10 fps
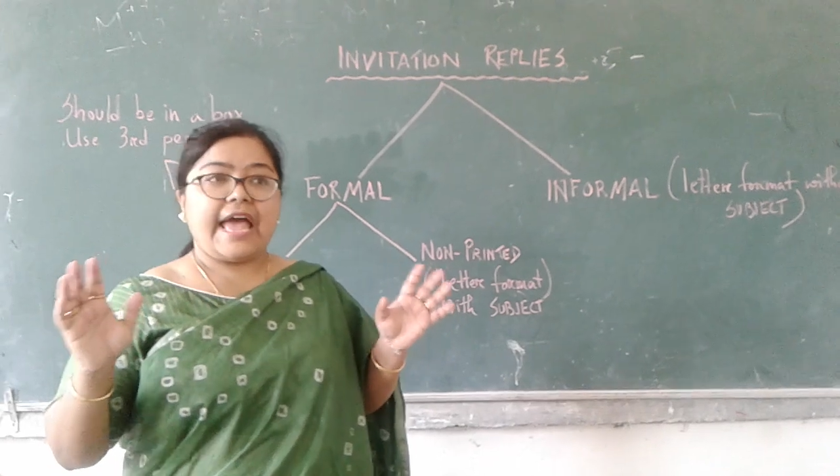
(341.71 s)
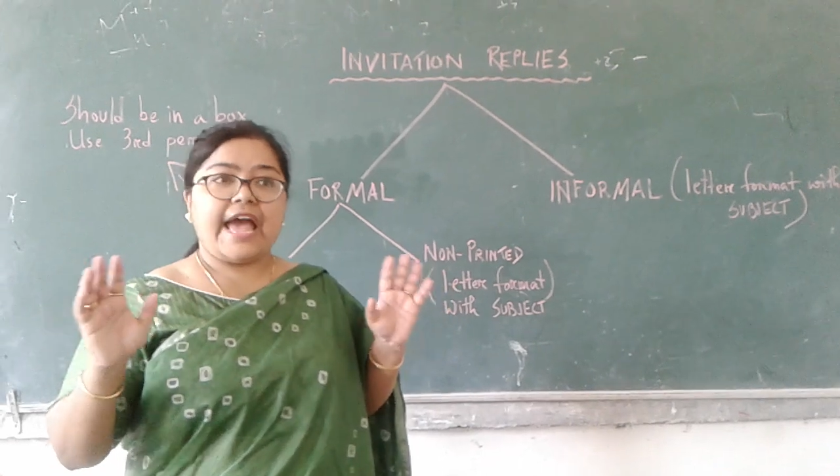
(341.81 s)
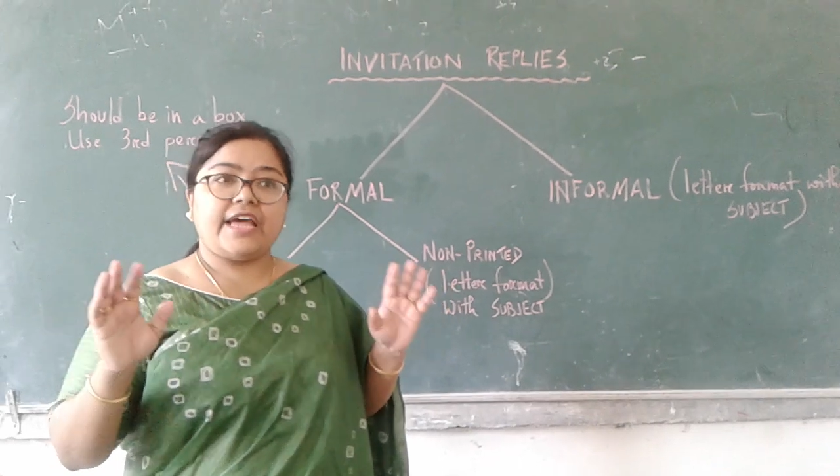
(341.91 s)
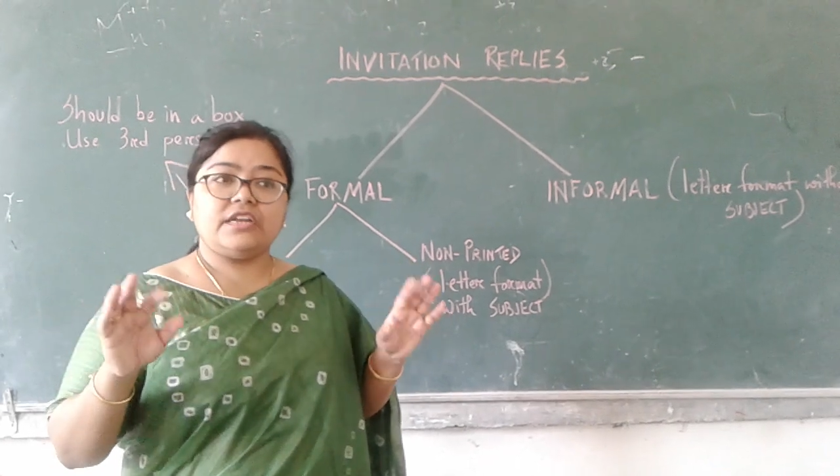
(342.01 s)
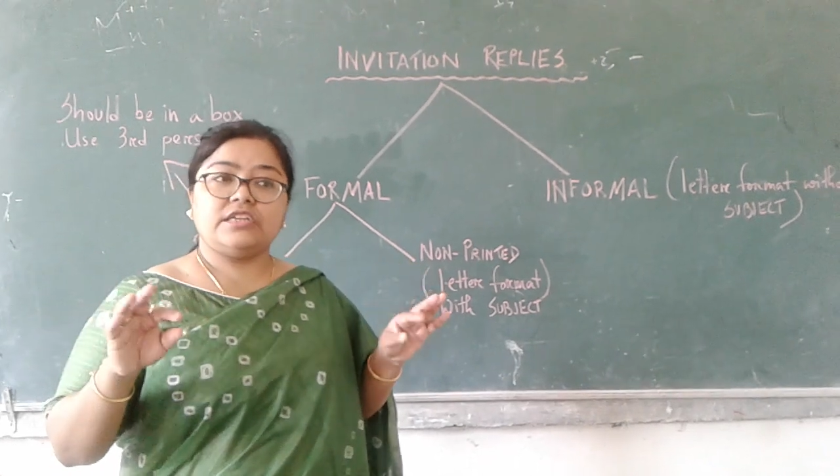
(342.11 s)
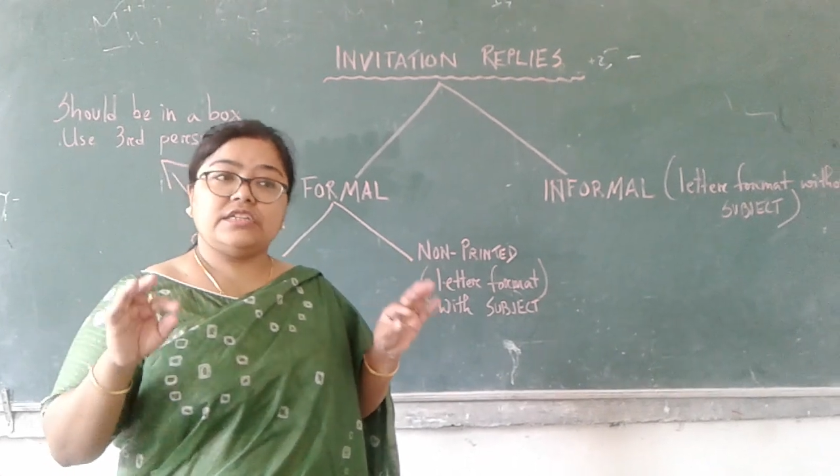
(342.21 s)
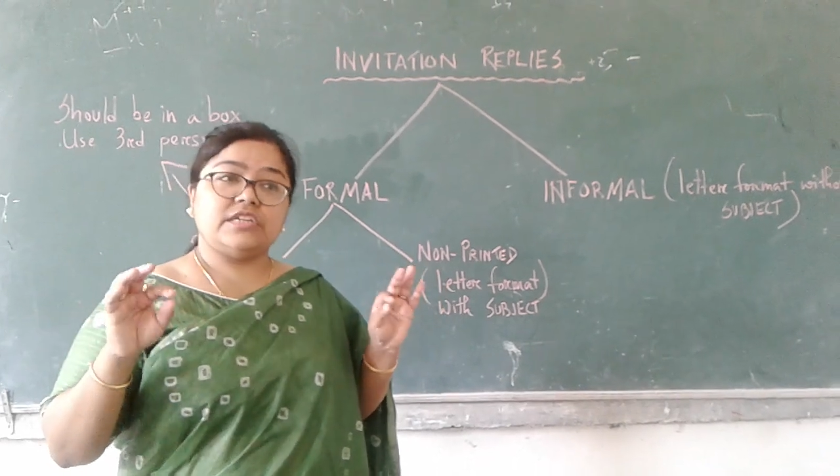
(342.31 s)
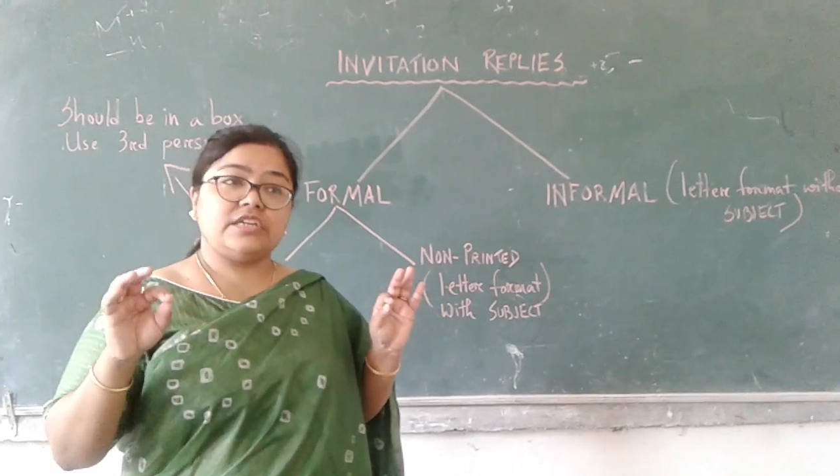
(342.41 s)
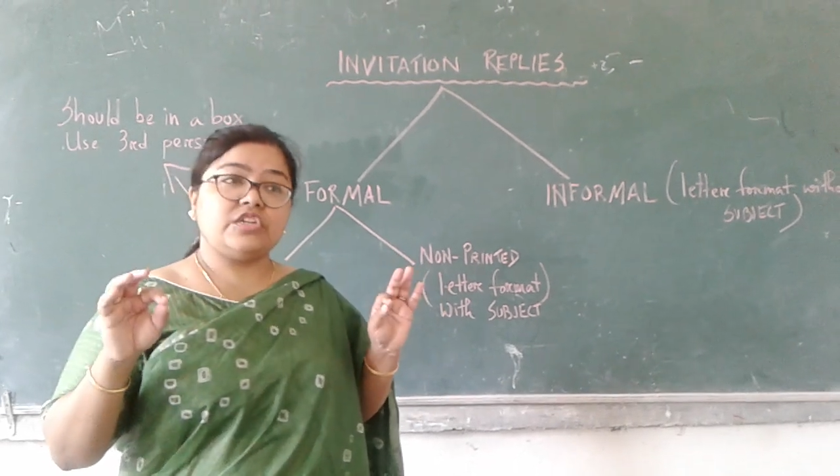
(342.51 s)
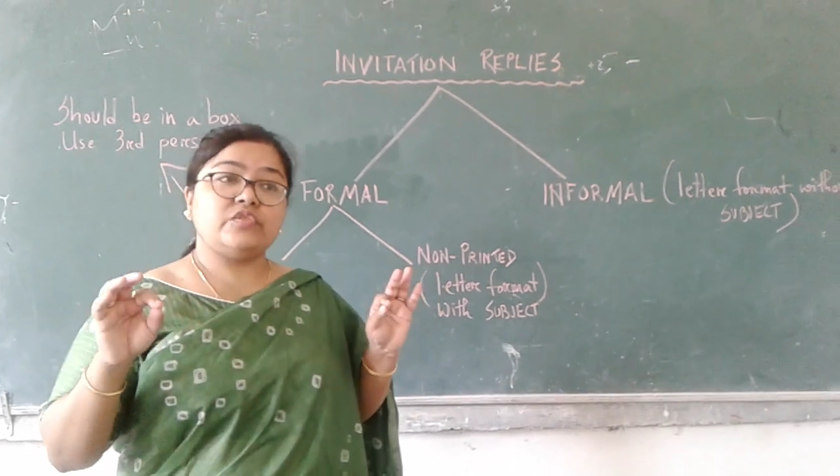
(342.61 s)

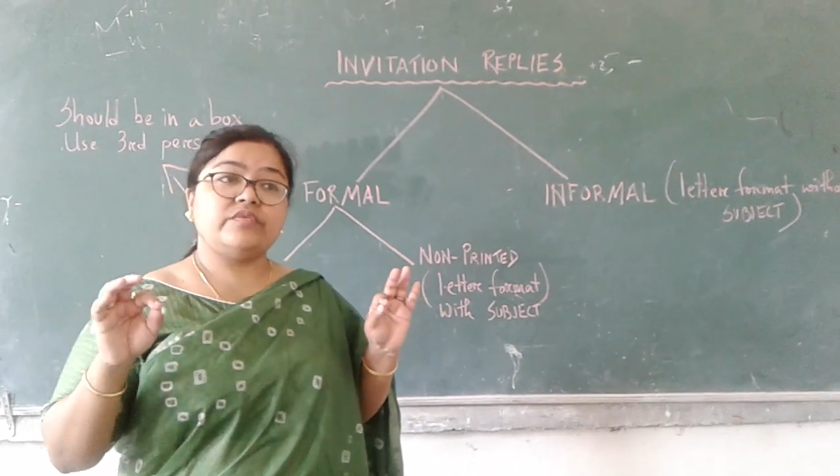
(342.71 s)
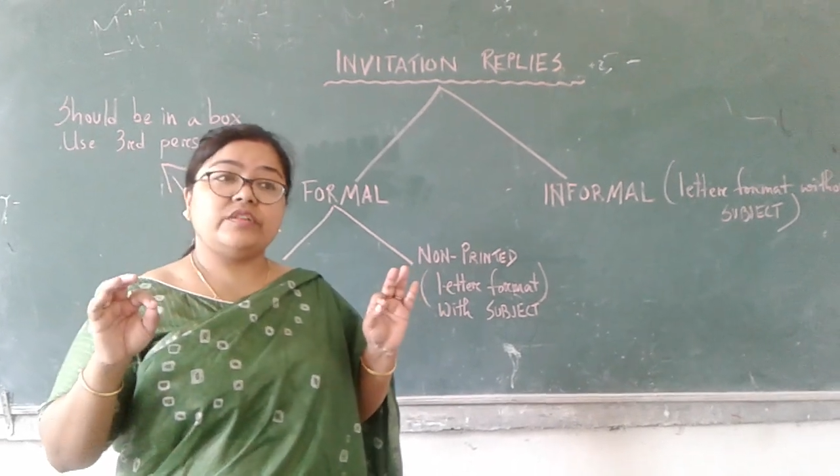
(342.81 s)
and you